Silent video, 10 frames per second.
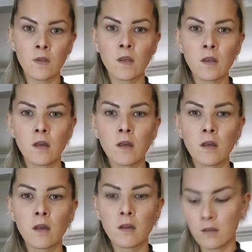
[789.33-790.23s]

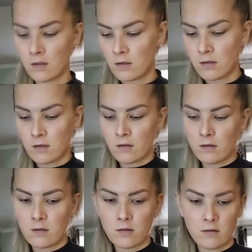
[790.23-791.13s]

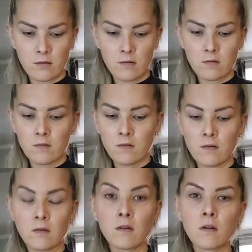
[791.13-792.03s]

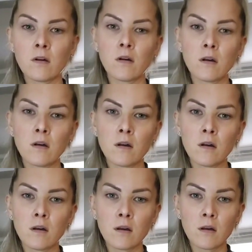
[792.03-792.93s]

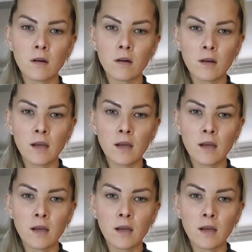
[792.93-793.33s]
Nothing is said.